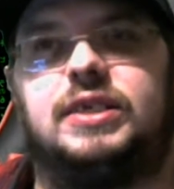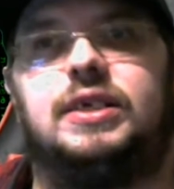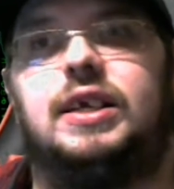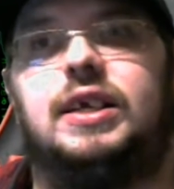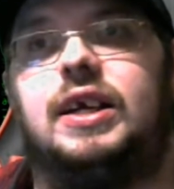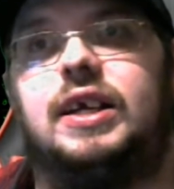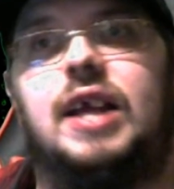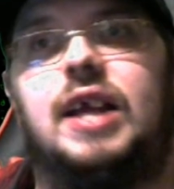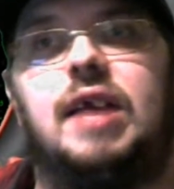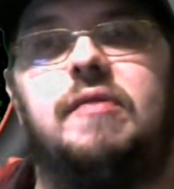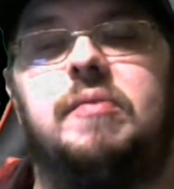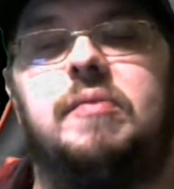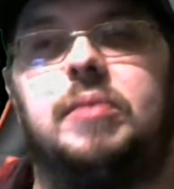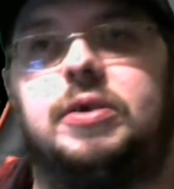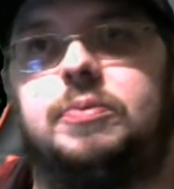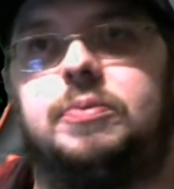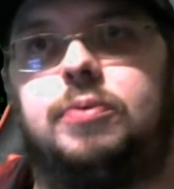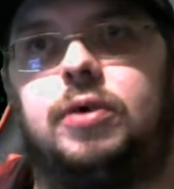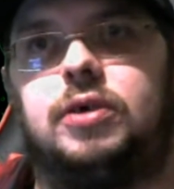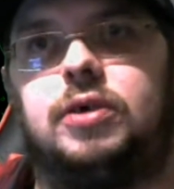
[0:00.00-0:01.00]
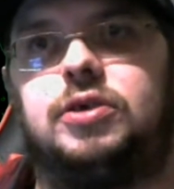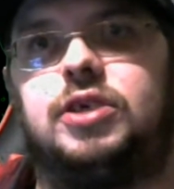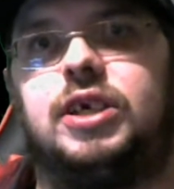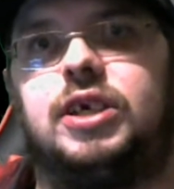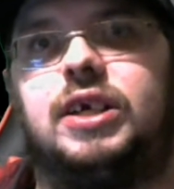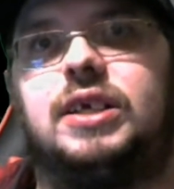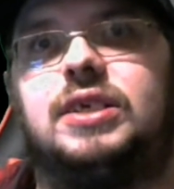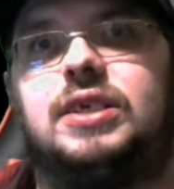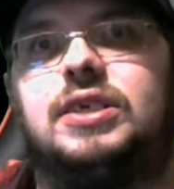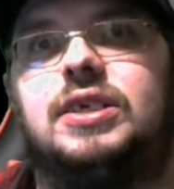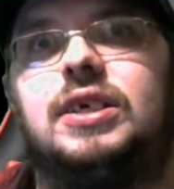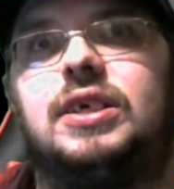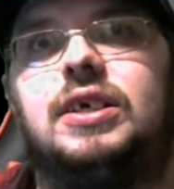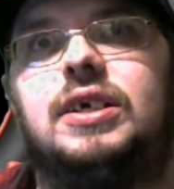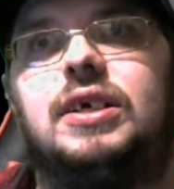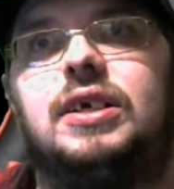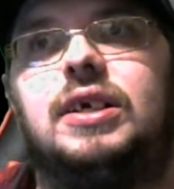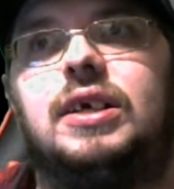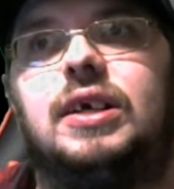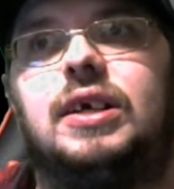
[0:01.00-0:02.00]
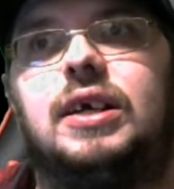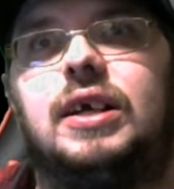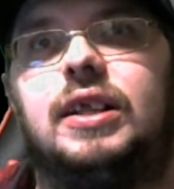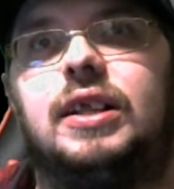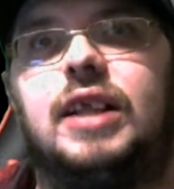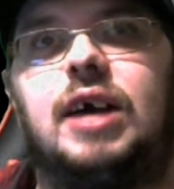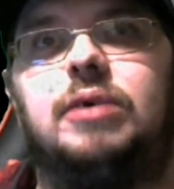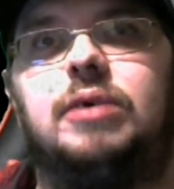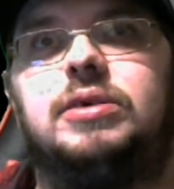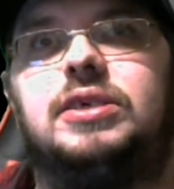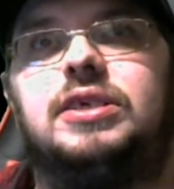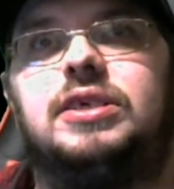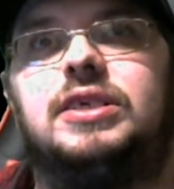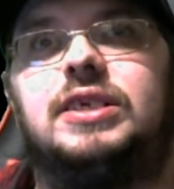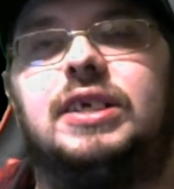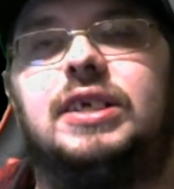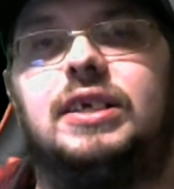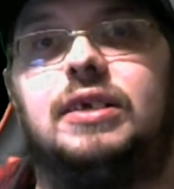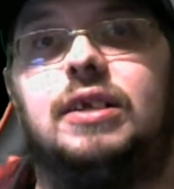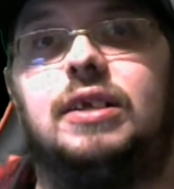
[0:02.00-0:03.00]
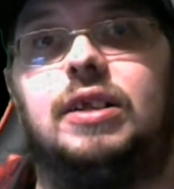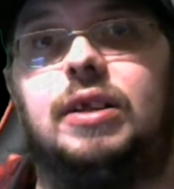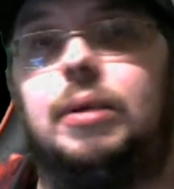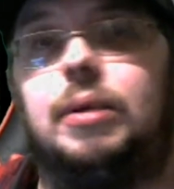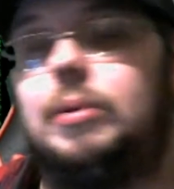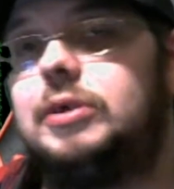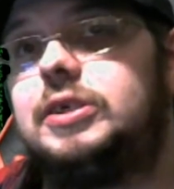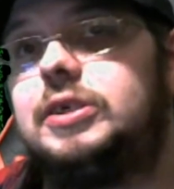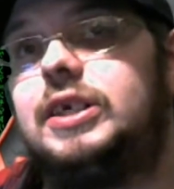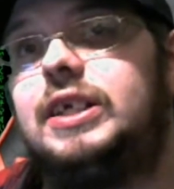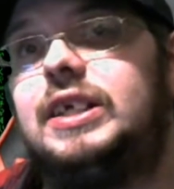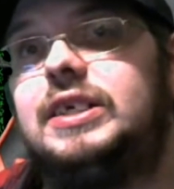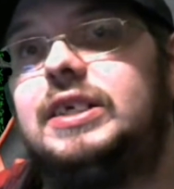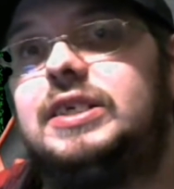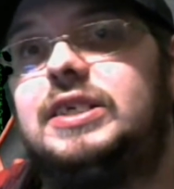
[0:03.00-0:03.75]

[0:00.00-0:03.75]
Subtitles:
I gave him this project. Now he's just, I'm not saying he's